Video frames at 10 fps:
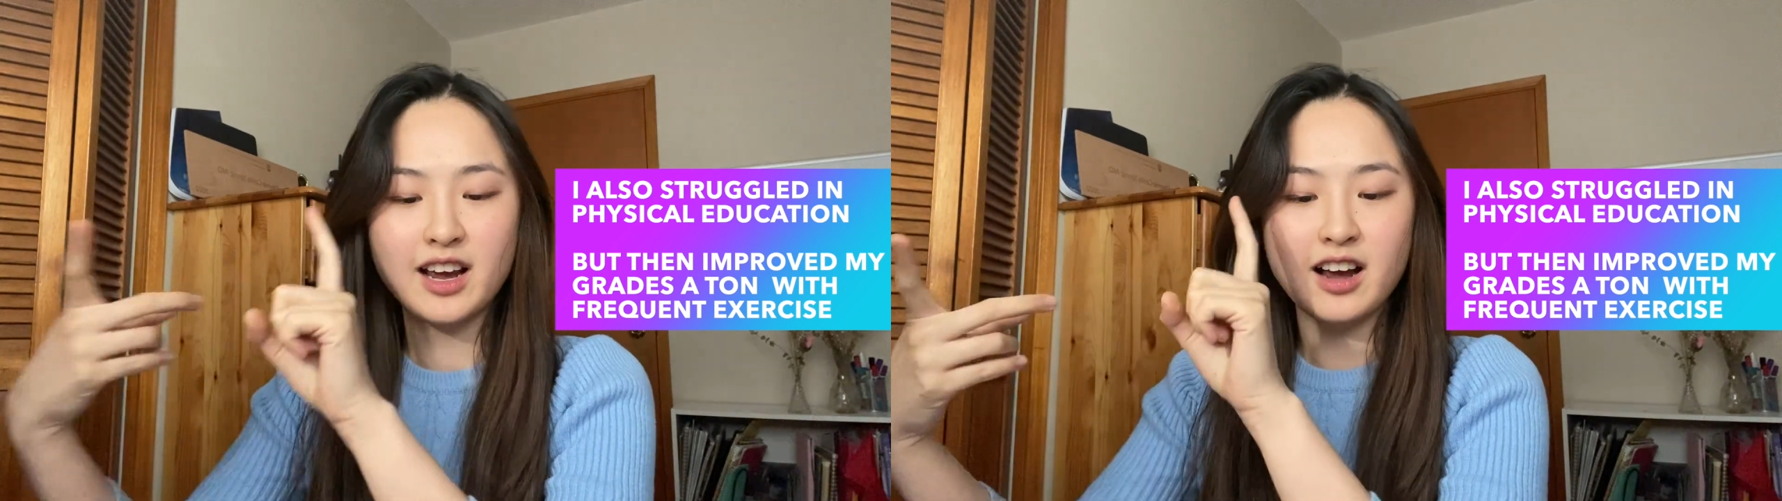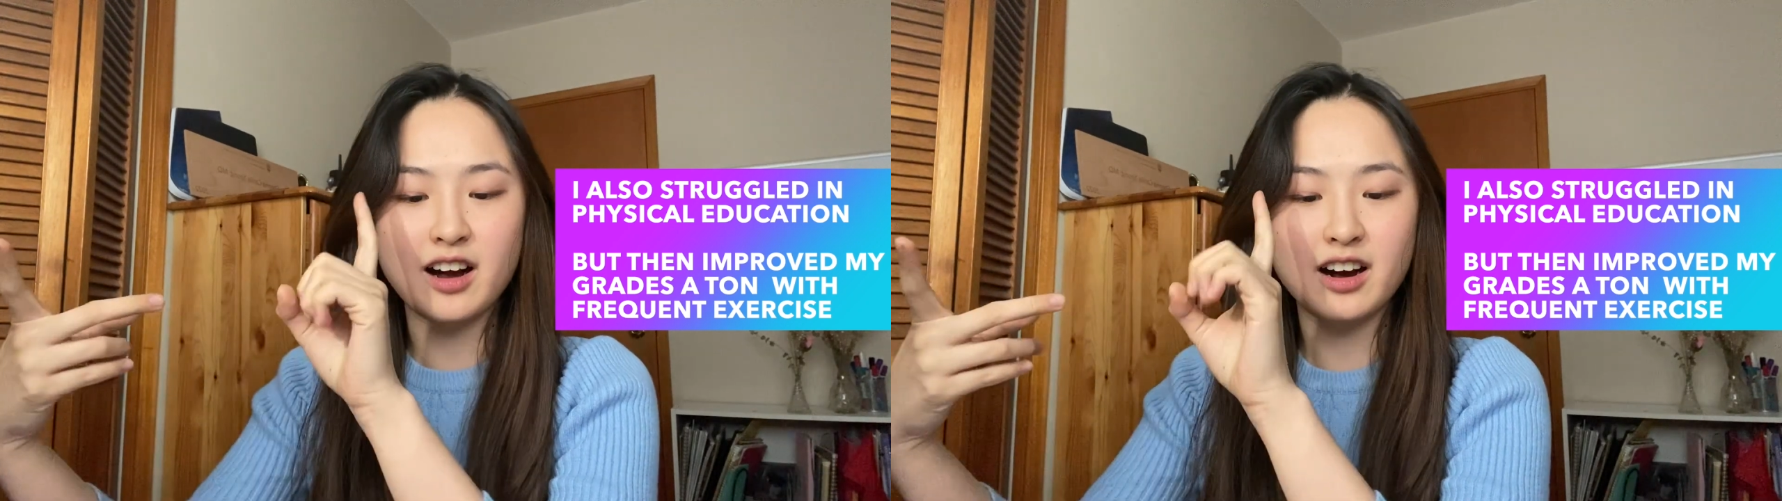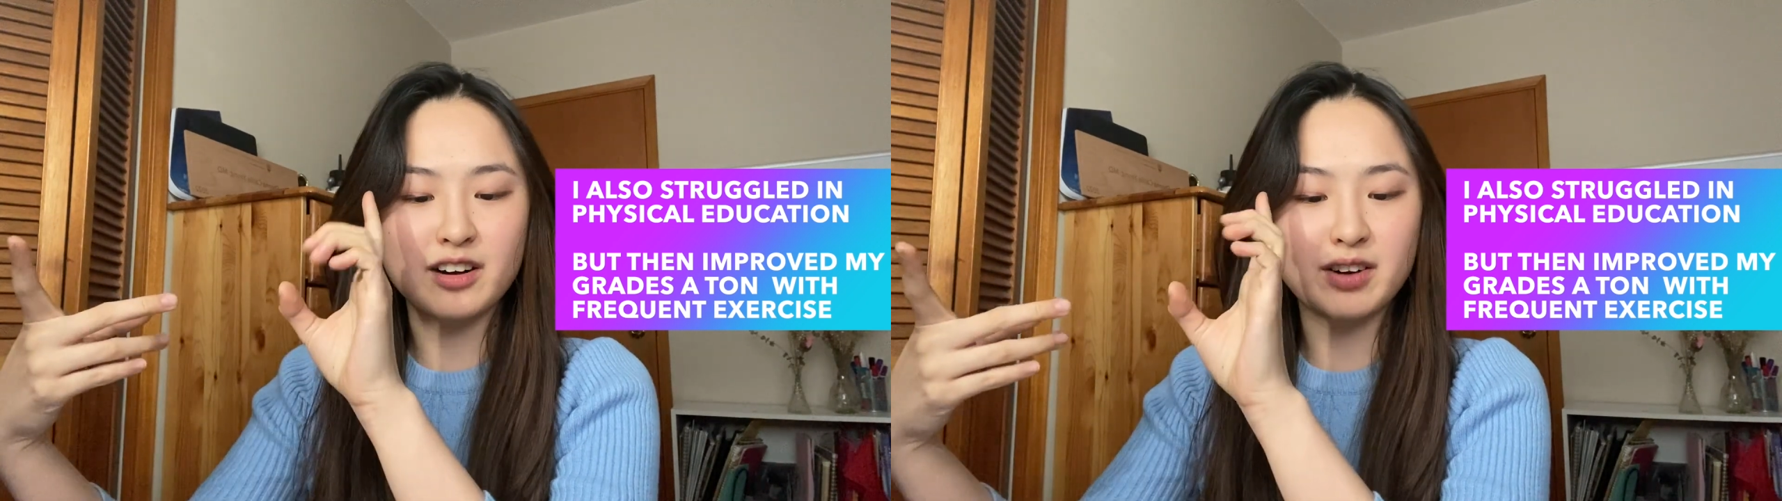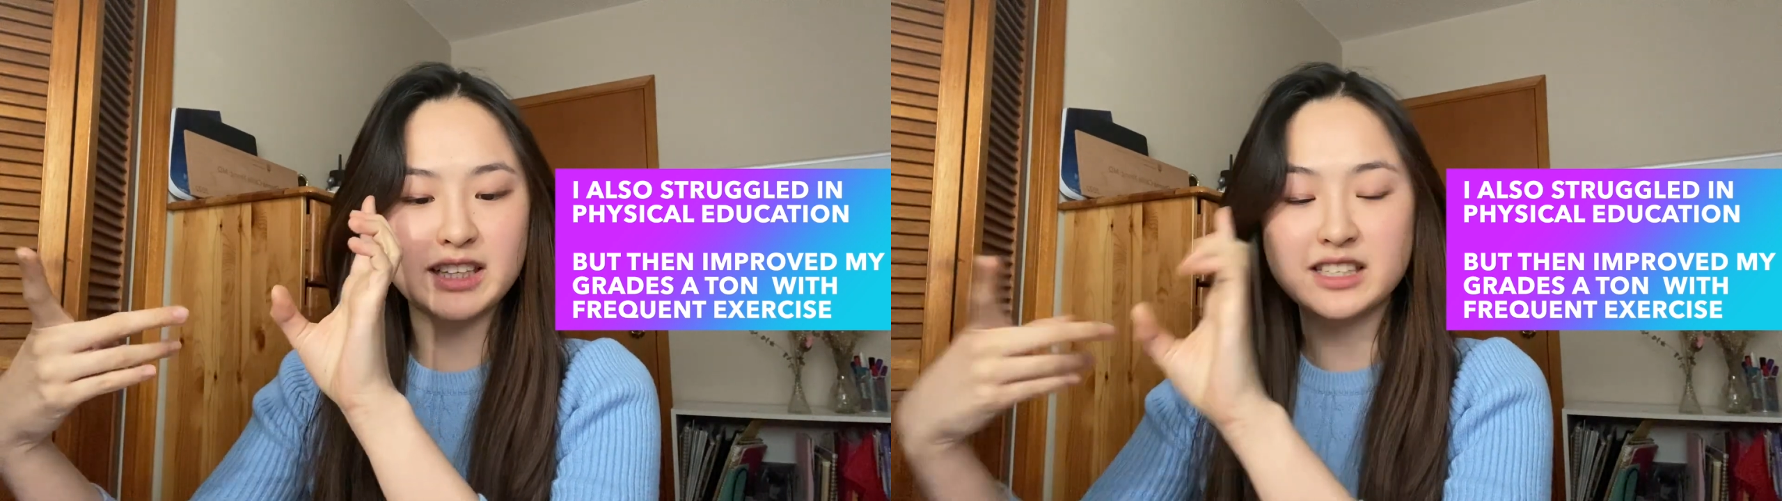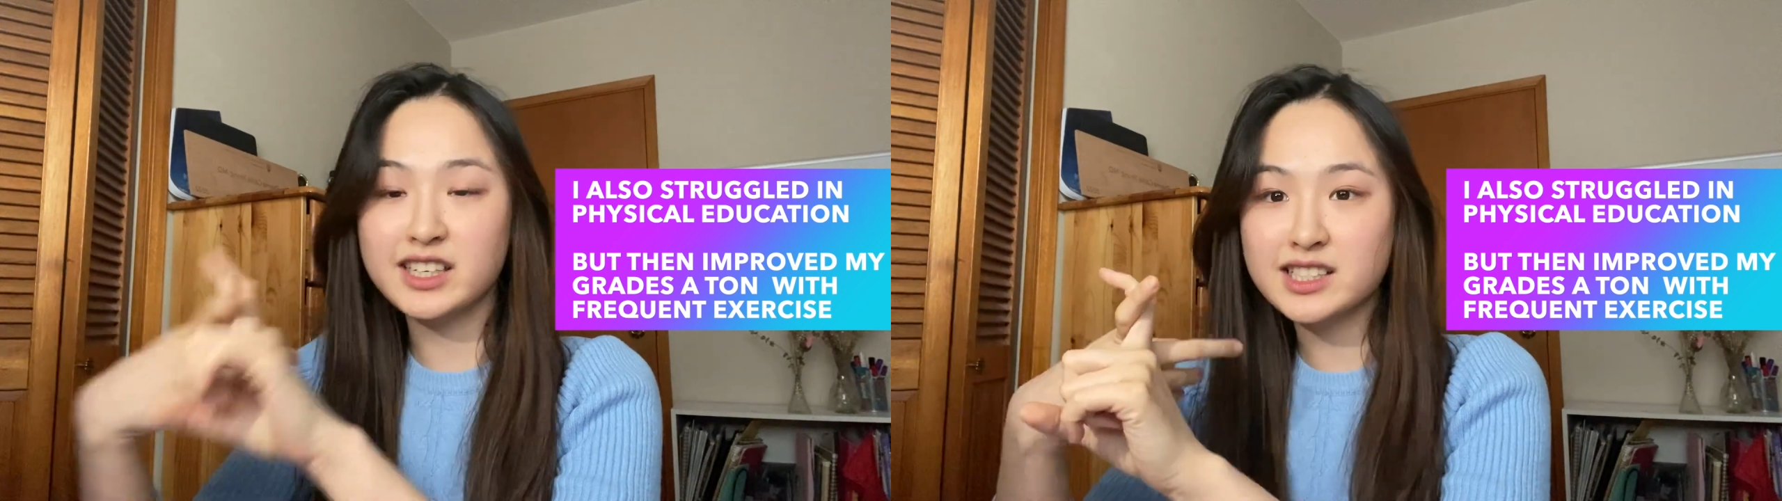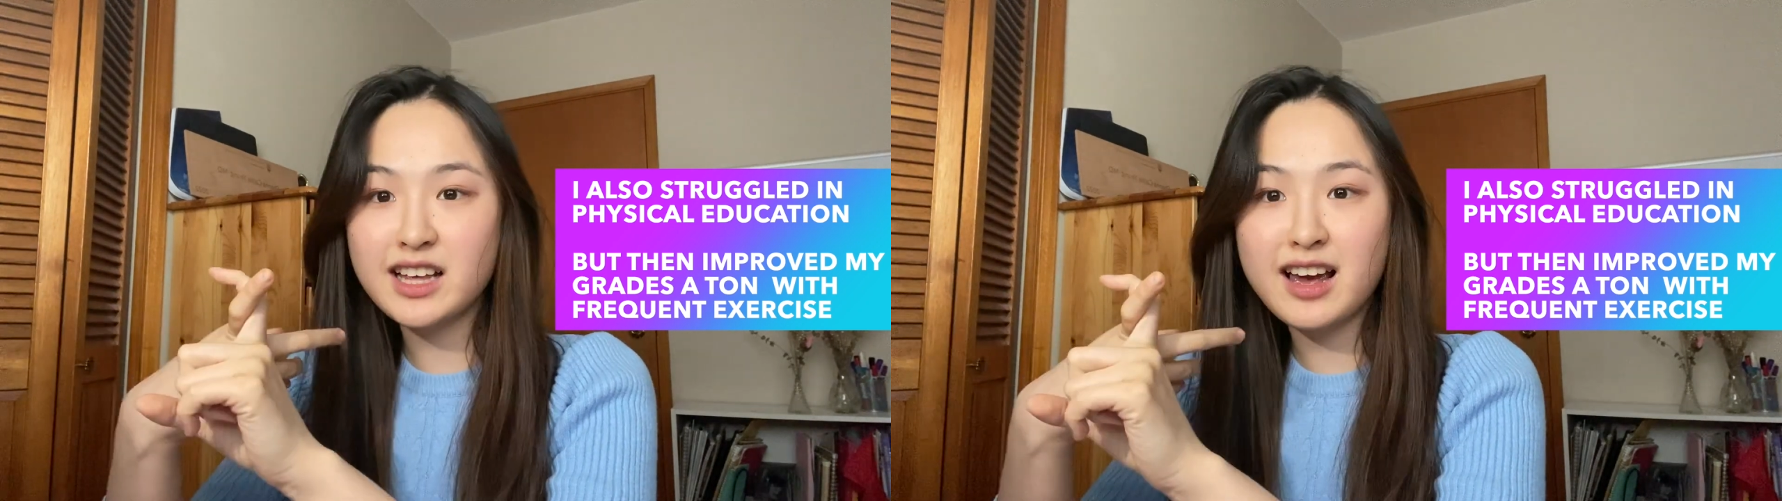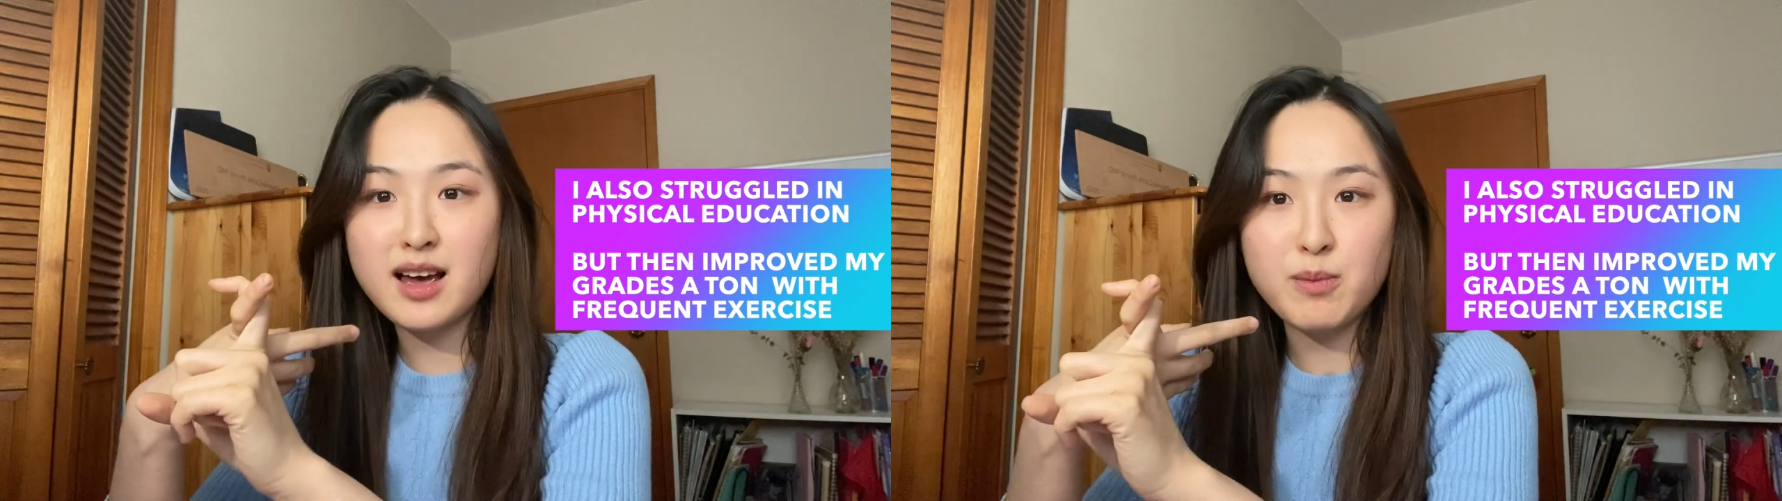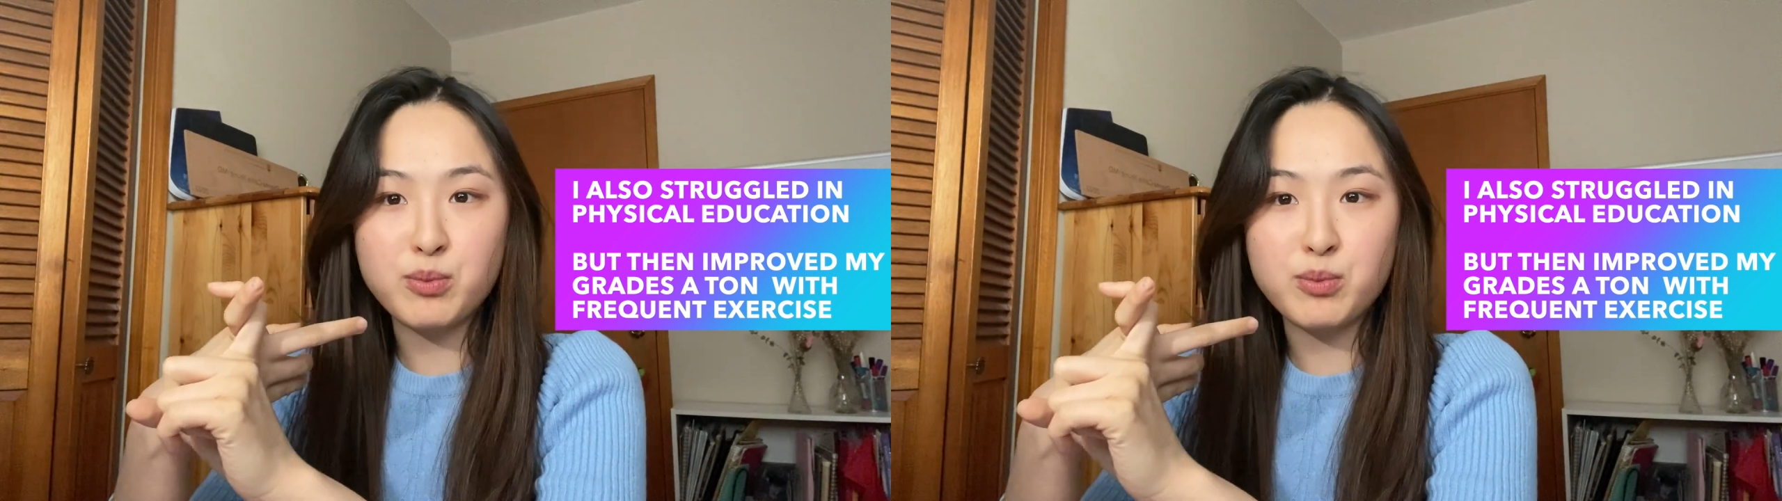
on running the six lap.